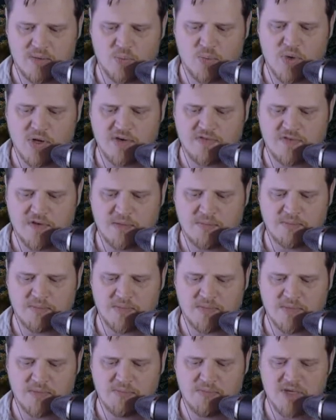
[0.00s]
One of
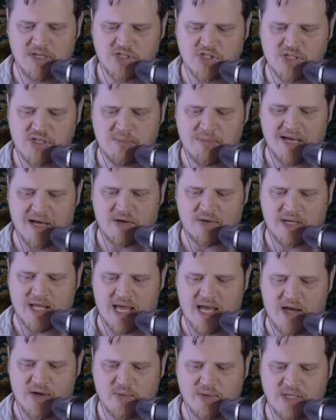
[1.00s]
them mentioned about
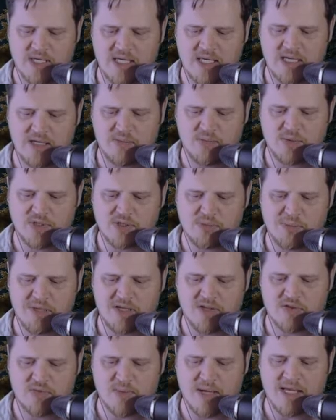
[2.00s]
how he was
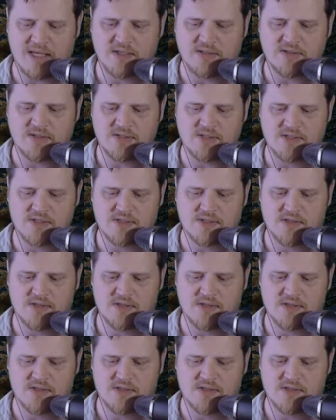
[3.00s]
being threatened